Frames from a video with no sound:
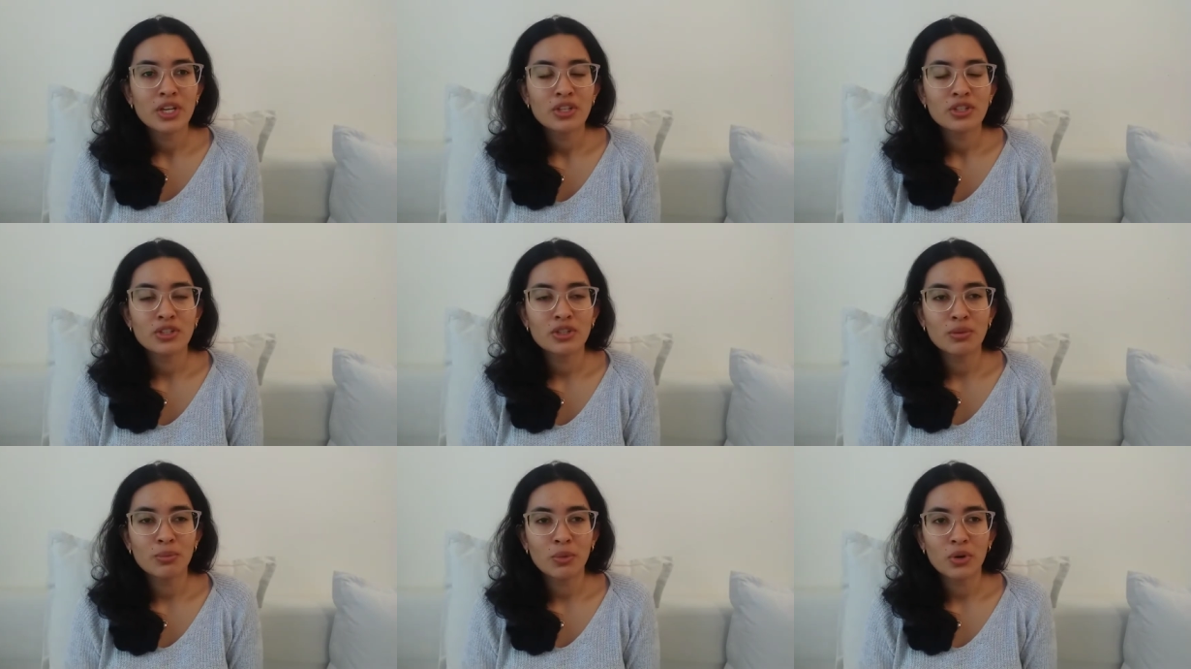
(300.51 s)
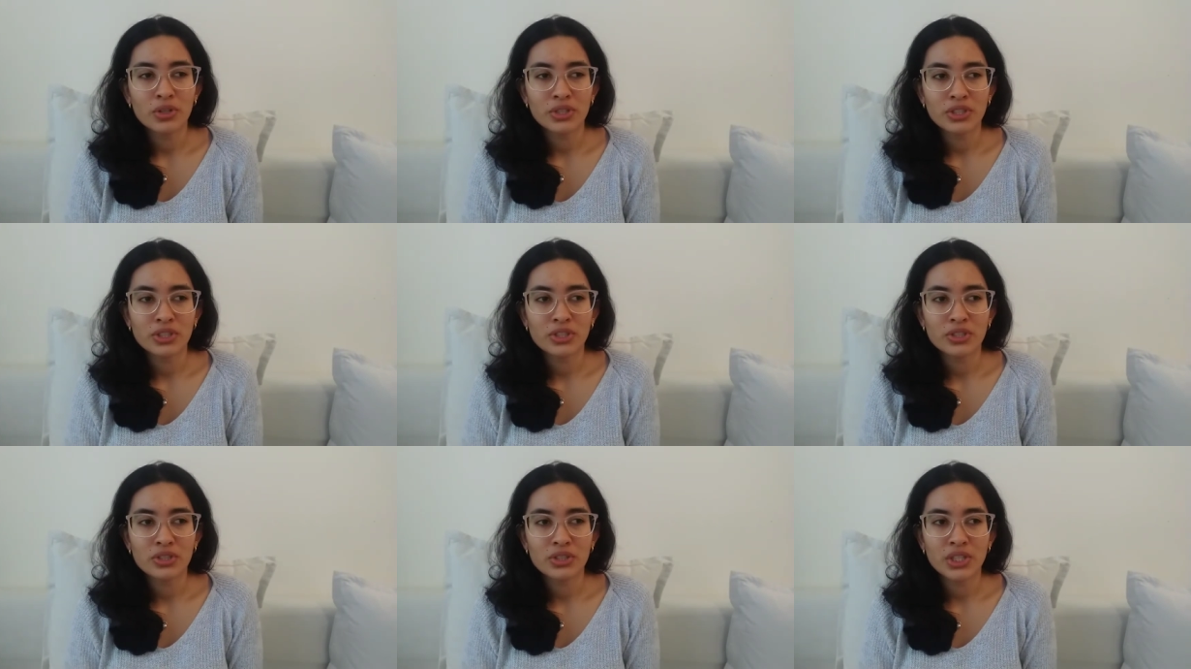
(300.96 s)
to the
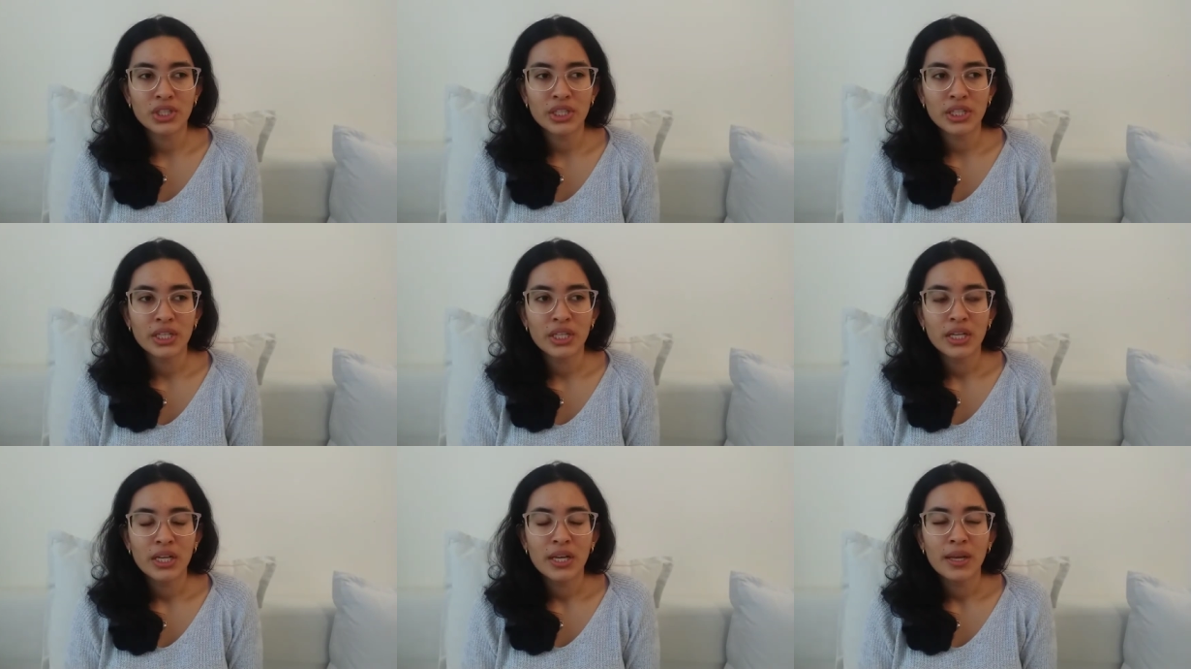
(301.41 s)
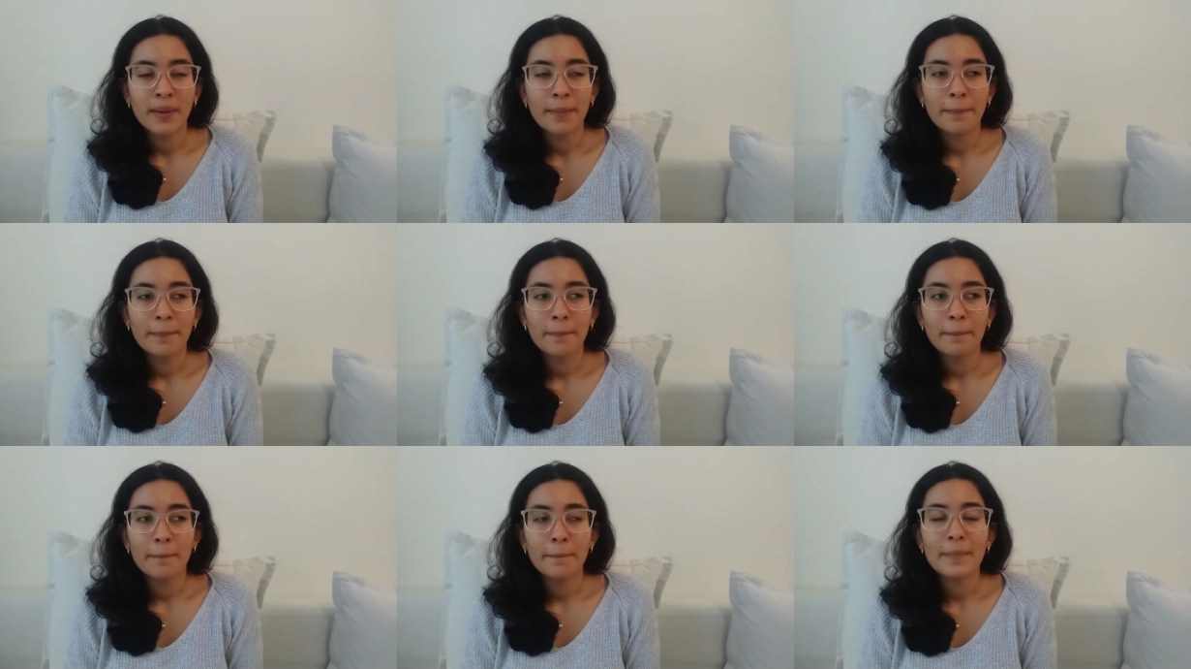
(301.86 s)
monastery
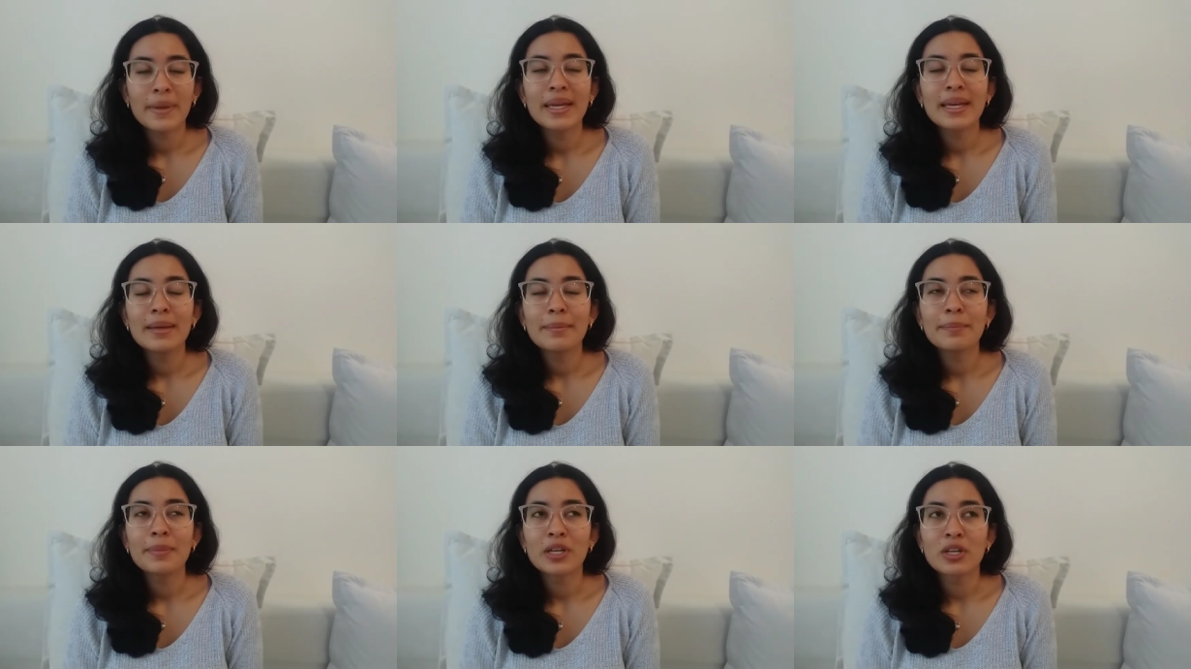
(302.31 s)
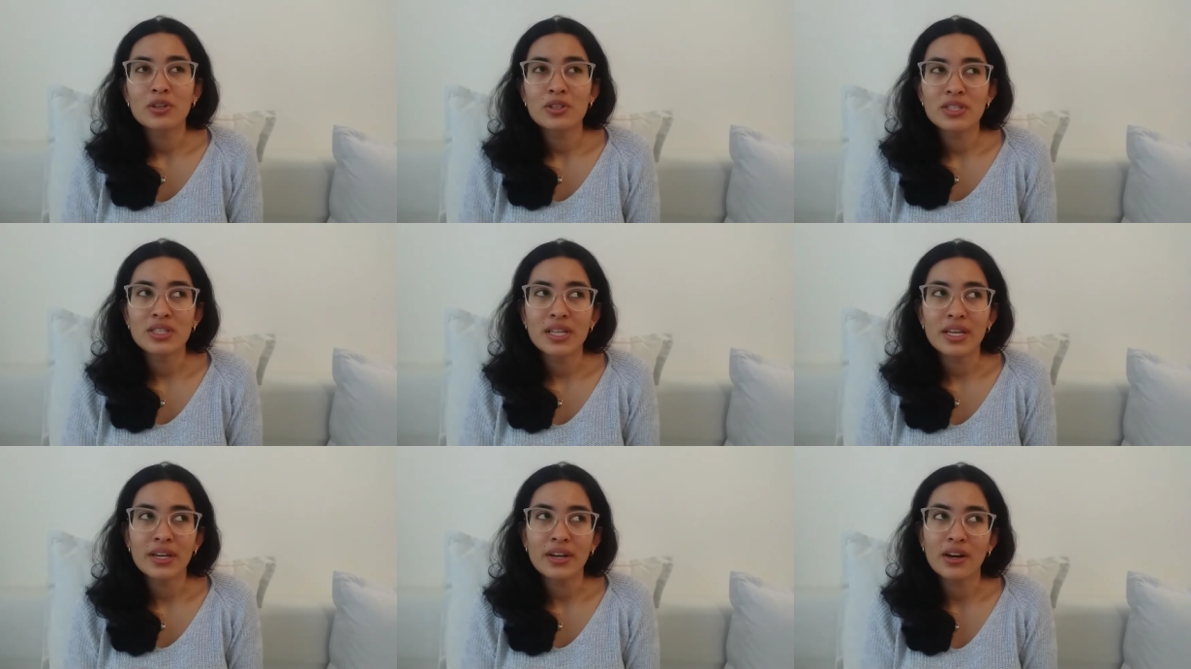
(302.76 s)

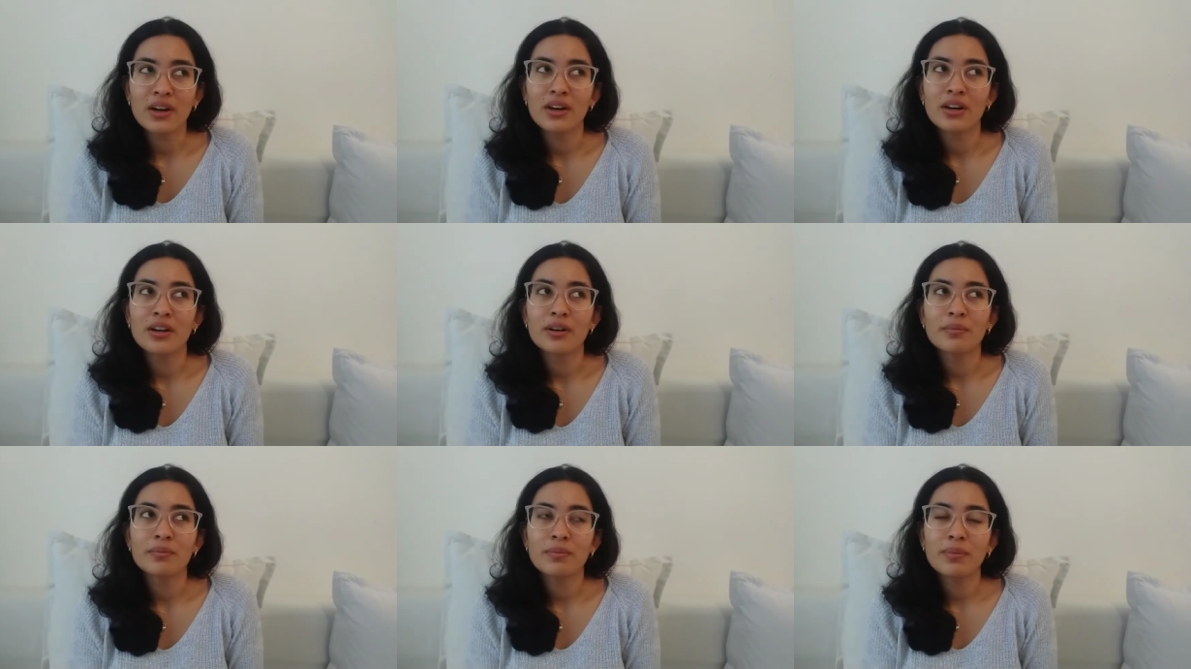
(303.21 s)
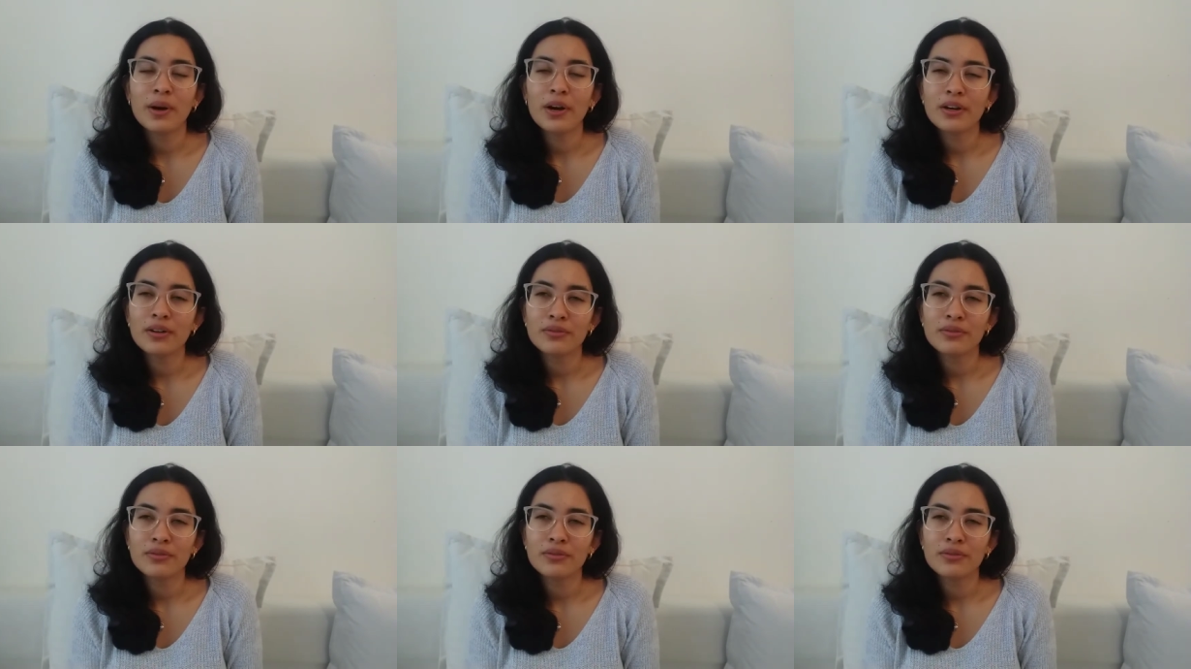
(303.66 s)
because they are part